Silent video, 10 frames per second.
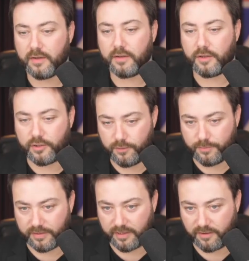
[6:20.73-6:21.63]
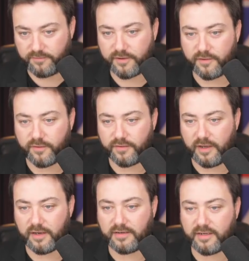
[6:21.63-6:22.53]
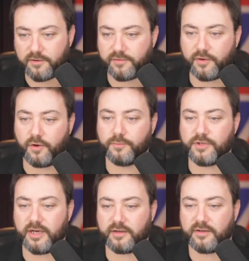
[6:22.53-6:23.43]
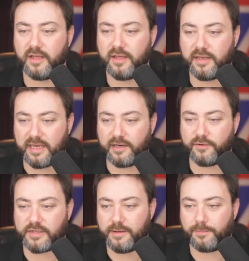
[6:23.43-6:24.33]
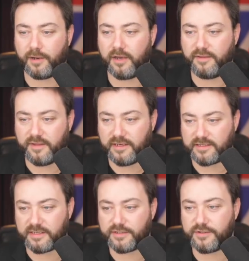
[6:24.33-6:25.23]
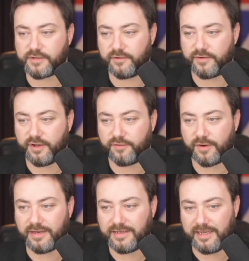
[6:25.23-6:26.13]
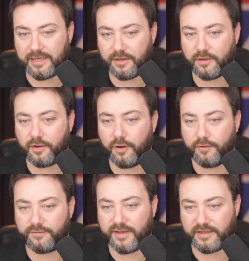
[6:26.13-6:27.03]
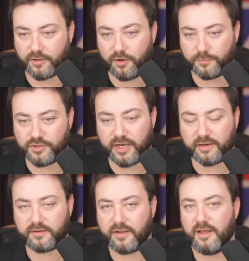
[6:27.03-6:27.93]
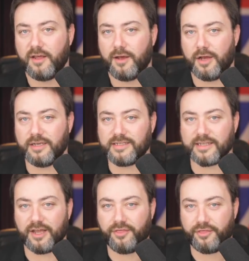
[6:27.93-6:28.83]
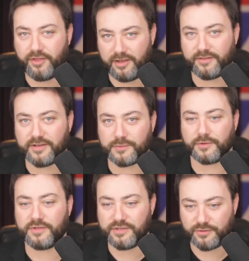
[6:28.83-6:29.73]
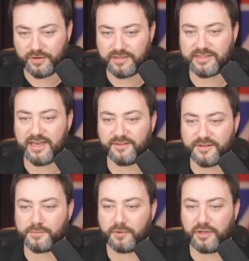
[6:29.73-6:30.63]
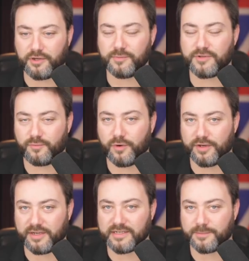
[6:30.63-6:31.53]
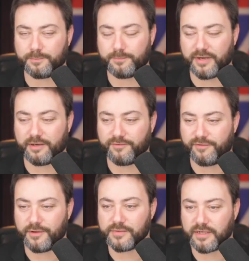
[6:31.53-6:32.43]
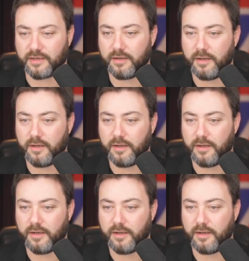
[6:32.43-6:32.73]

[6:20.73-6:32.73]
Hume believed that the idea of an object cannot imply the existence of another idea of that object. At least I think that's what he's trying to say. At this point, Hume's wording is a bit confusing.